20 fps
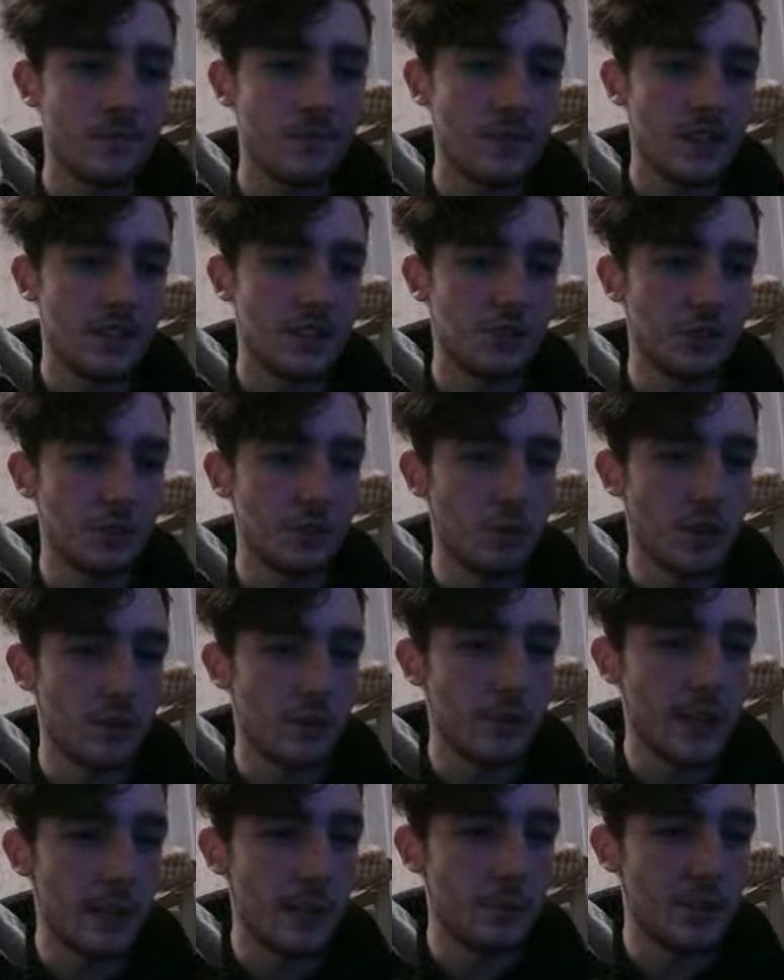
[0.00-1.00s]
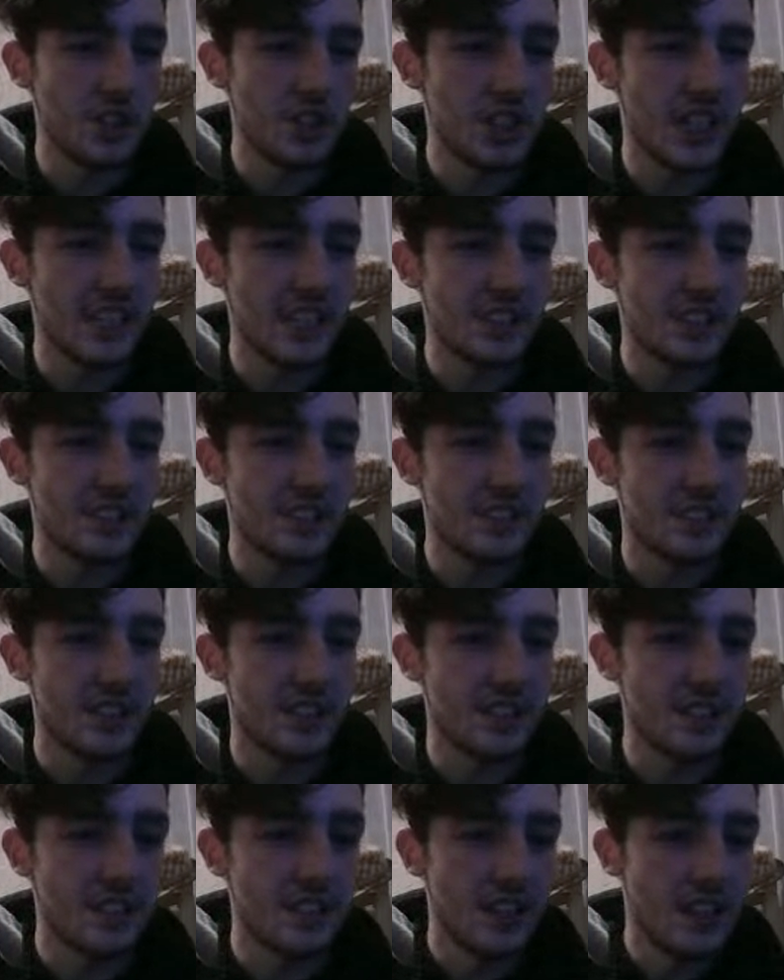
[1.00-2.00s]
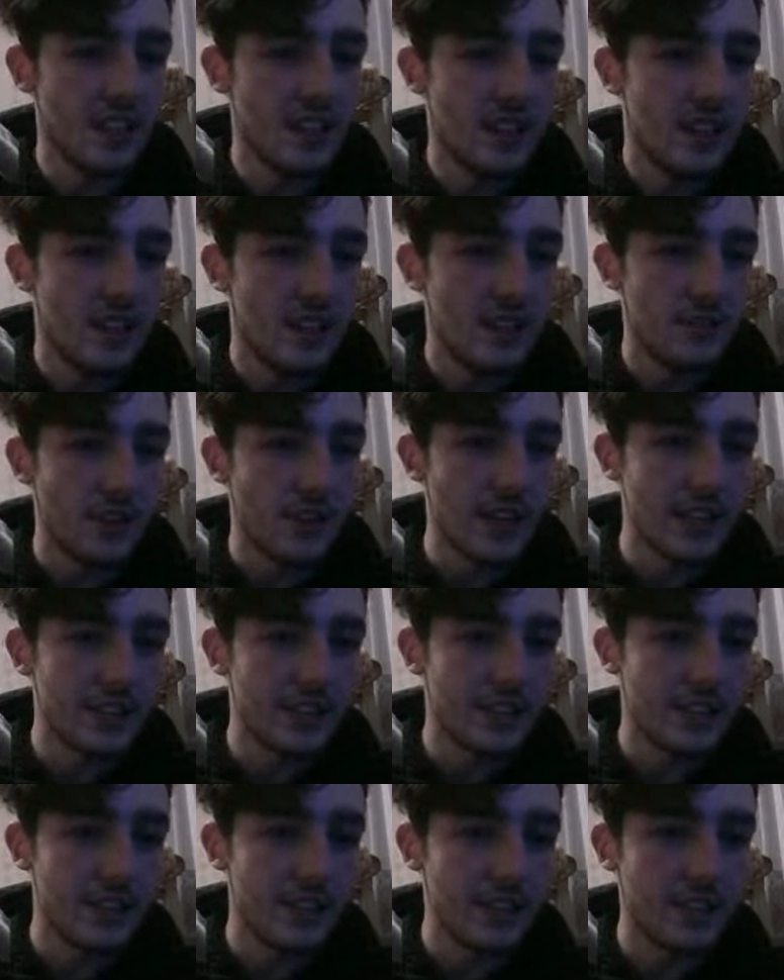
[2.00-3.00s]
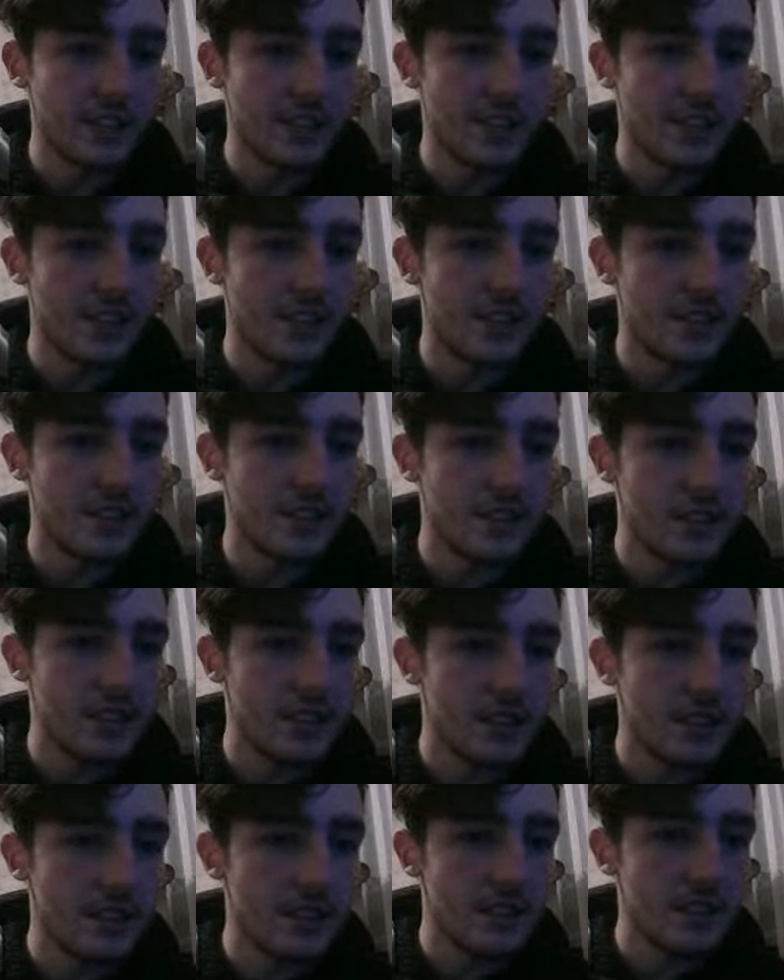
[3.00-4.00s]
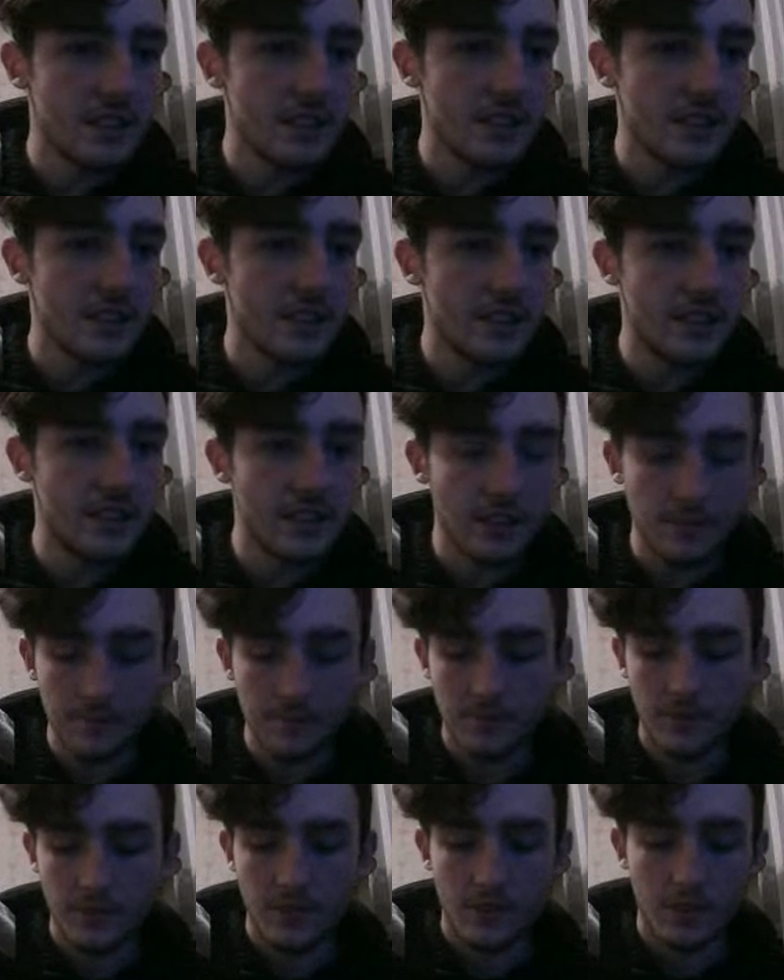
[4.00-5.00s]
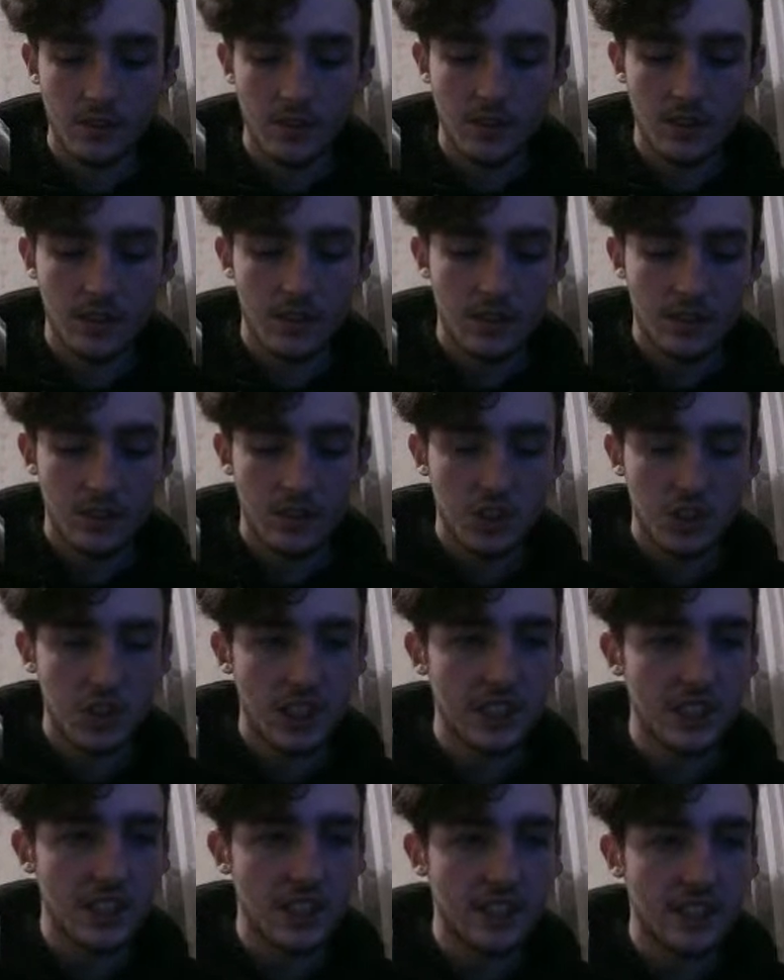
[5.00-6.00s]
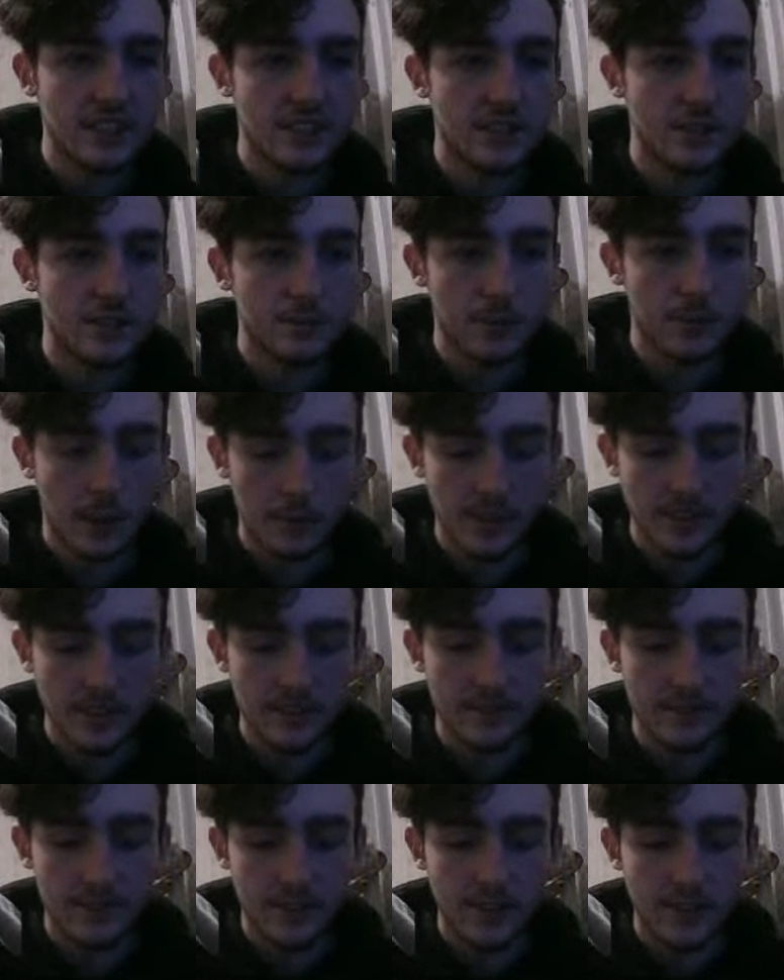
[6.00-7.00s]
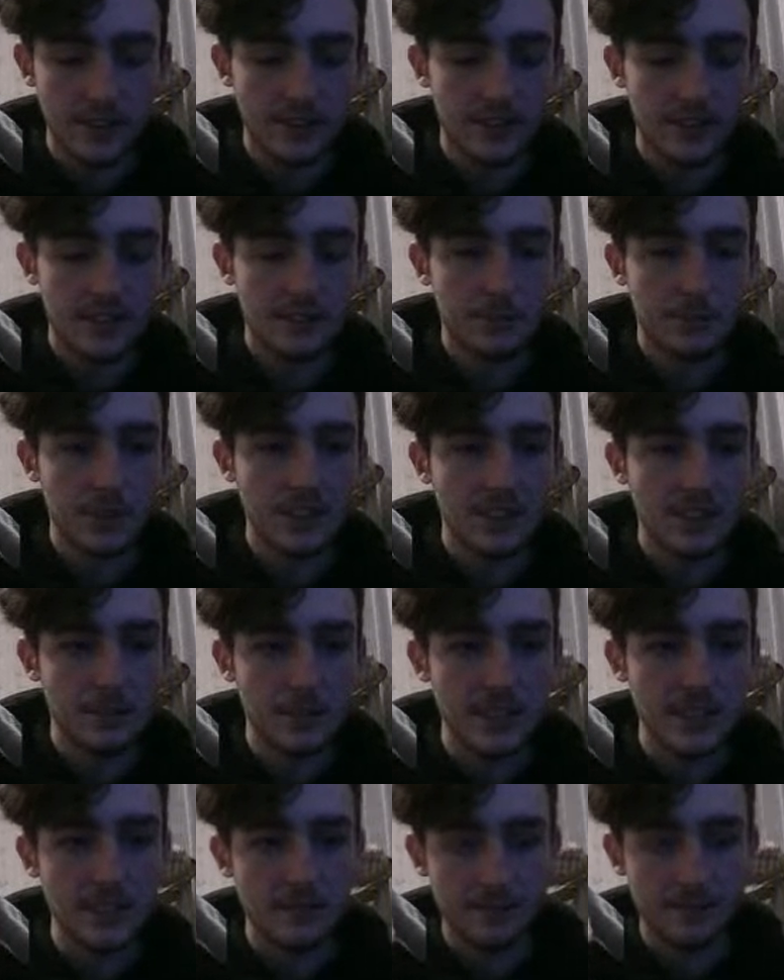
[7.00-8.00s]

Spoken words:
we want to be able to change it. So if I go in here, change that to public float sprint speed,